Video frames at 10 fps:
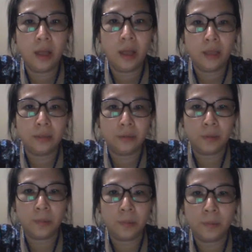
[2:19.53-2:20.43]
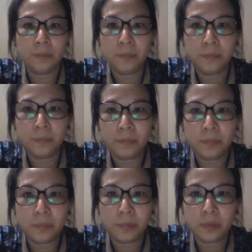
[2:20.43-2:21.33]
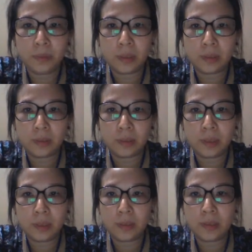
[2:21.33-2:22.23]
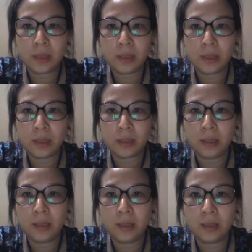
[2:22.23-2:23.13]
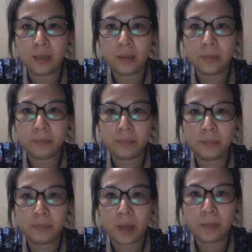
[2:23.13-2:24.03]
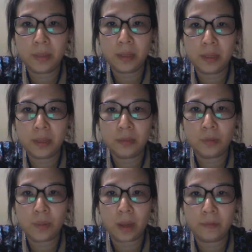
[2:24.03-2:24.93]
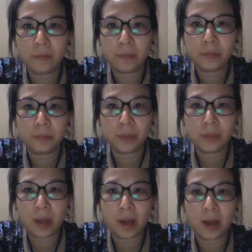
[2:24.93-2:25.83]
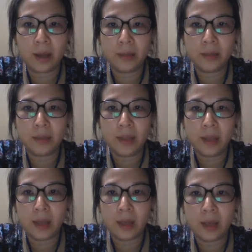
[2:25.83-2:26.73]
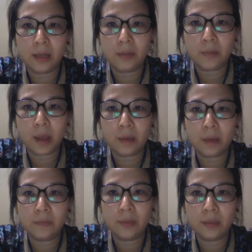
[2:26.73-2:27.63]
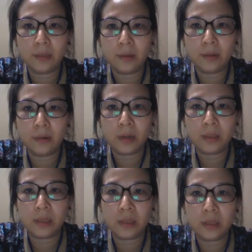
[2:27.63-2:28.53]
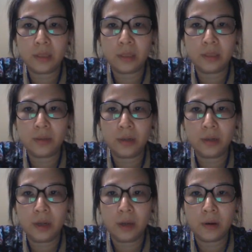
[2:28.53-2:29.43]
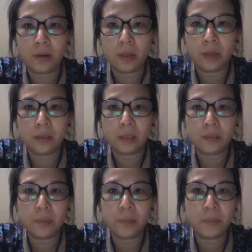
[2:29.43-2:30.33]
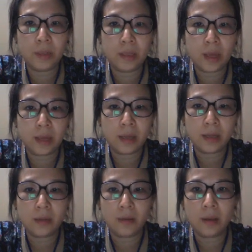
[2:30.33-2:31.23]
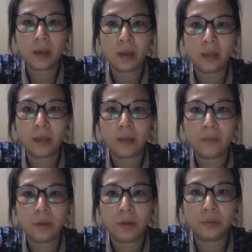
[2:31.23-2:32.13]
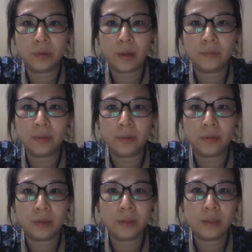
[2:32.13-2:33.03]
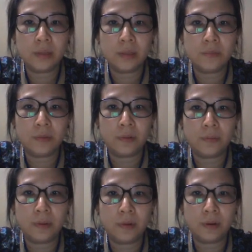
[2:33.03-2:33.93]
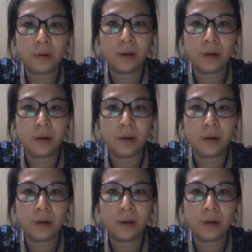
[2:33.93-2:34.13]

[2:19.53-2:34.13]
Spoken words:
So just let's say that in the company, so we have the perusahaan, and then we have the organisasi pembelian, okay, and then we also have the organisasi for